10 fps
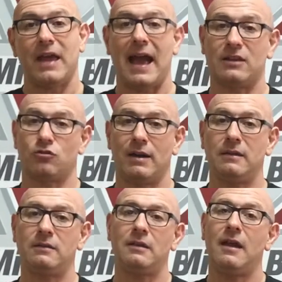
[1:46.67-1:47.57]
as
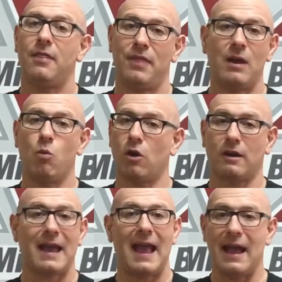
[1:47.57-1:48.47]
written, they
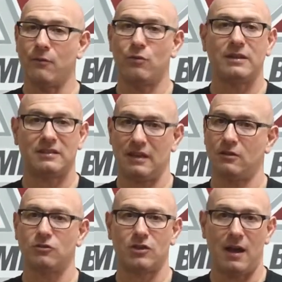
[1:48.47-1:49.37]
work every
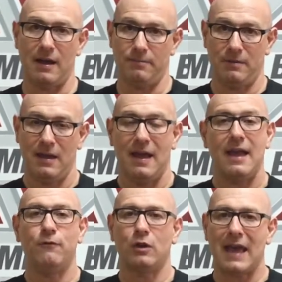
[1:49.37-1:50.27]
single time.
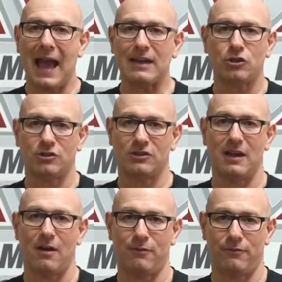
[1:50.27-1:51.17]
If you catch
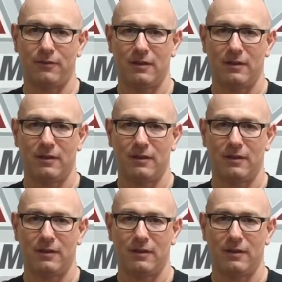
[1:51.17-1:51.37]
yourself